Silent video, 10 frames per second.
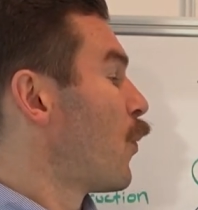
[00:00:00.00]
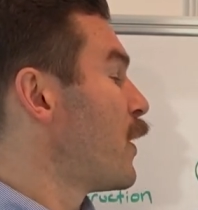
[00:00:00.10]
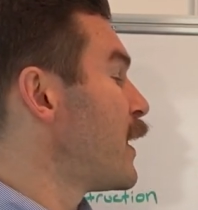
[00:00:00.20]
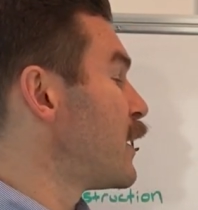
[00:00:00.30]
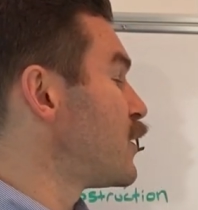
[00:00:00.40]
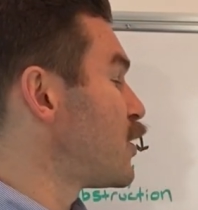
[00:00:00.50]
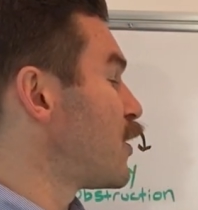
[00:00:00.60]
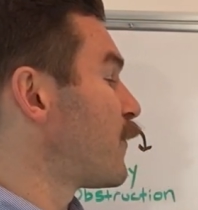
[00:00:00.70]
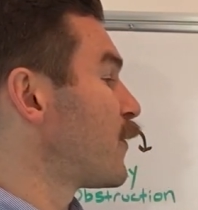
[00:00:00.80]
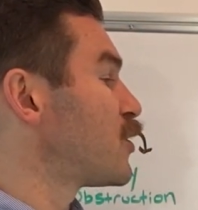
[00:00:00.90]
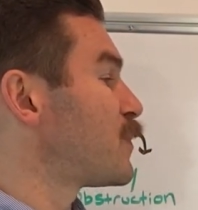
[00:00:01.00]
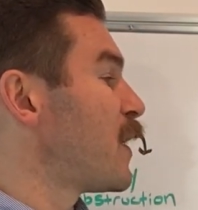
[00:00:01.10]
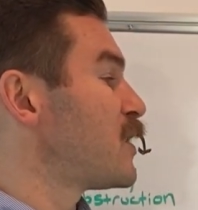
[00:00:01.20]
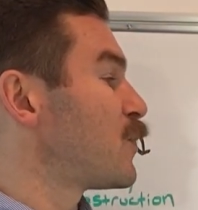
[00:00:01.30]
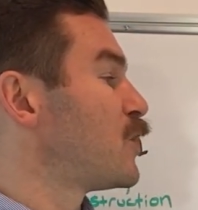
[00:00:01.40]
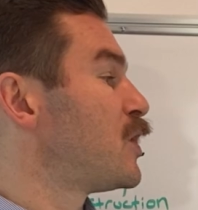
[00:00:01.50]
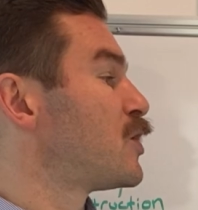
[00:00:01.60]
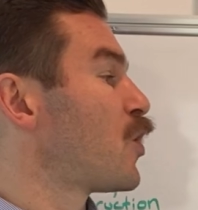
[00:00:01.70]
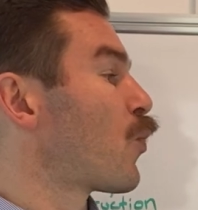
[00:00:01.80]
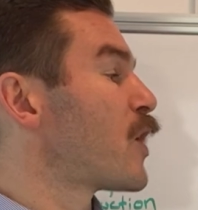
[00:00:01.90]
we get into the first space, which
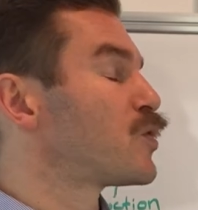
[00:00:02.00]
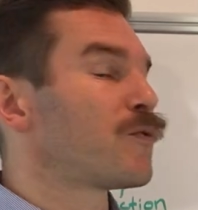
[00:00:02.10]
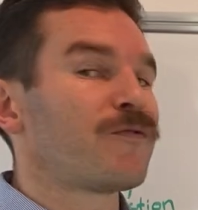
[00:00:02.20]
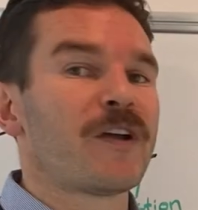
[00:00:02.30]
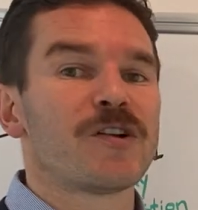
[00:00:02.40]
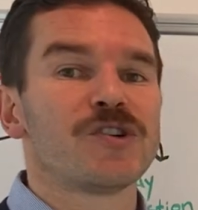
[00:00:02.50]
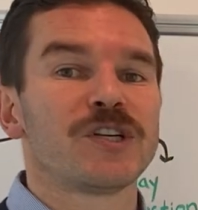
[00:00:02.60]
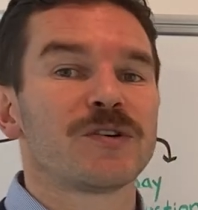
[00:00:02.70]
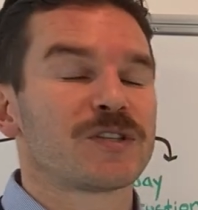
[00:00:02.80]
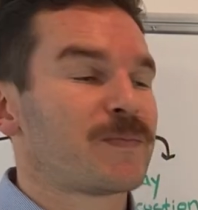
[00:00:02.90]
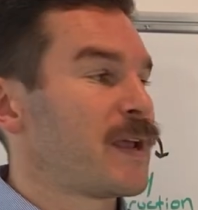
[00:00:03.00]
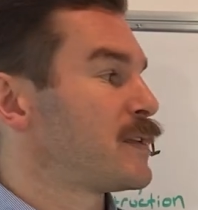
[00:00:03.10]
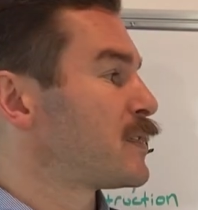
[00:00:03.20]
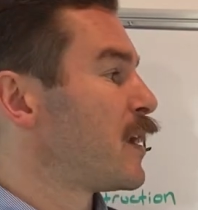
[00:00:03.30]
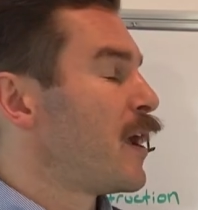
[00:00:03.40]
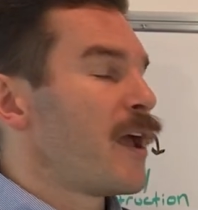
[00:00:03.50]
is the retropharyngeal space.